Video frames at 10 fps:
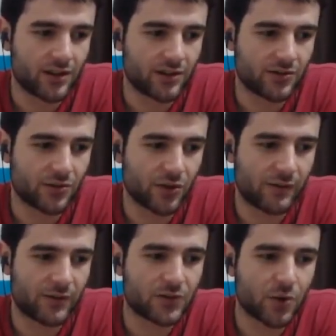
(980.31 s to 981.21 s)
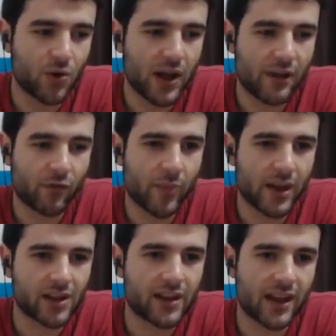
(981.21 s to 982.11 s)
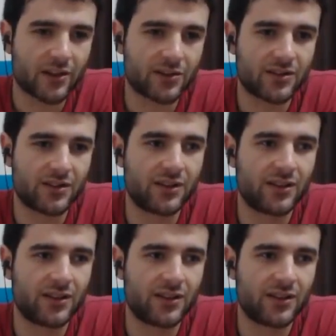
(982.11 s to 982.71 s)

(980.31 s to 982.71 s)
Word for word: So if you don't have a bank account,